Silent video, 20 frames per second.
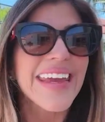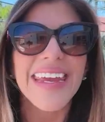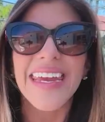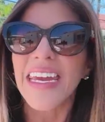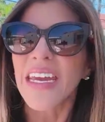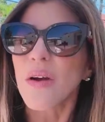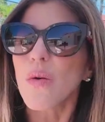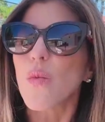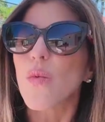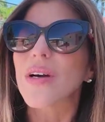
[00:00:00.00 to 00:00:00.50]

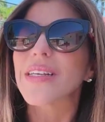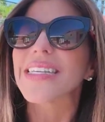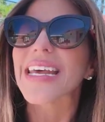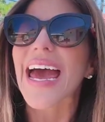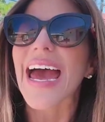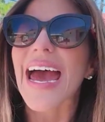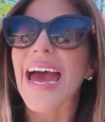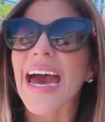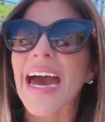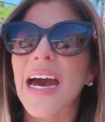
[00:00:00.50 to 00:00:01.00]
It was
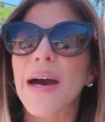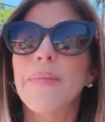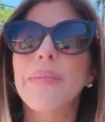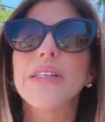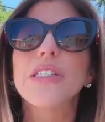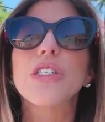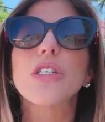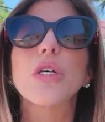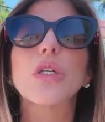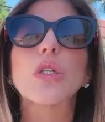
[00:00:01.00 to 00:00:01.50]

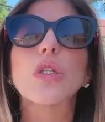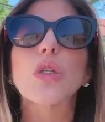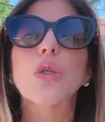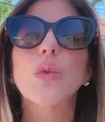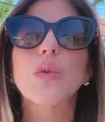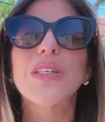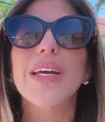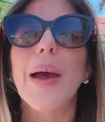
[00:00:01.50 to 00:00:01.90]
absolute